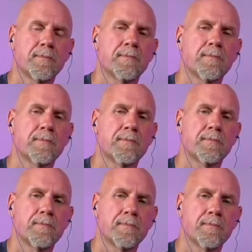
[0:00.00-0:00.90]

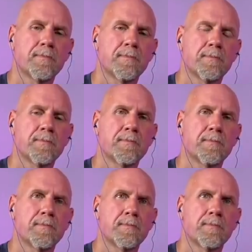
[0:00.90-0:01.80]

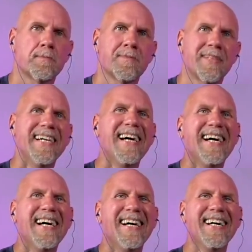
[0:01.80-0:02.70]

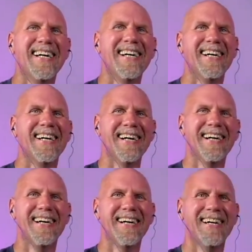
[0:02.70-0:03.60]

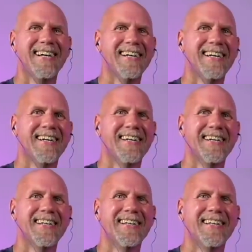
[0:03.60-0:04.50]

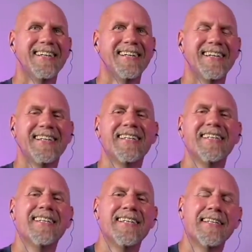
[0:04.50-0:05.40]

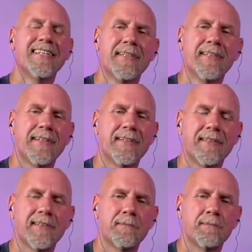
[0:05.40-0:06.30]

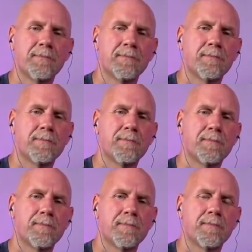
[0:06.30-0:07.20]

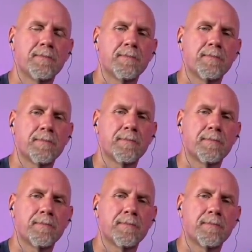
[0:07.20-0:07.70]
The person shown says nothing.